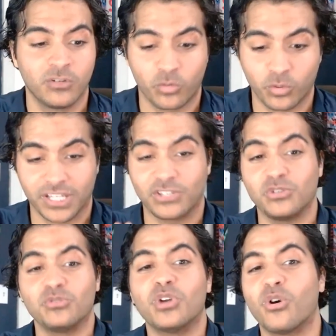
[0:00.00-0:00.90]
where like
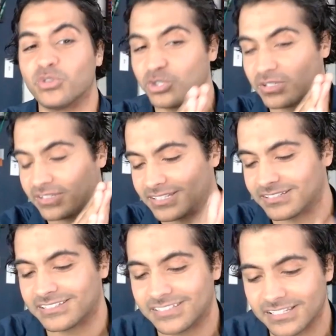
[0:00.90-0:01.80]
you can
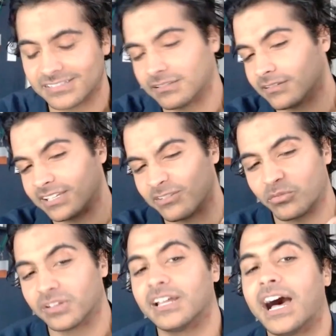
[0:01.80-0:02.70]
consistently
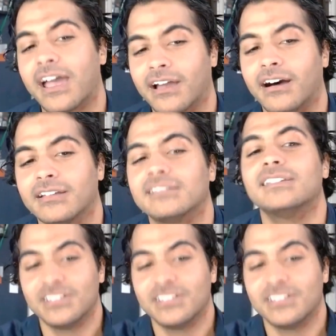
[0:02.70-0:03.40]
rely on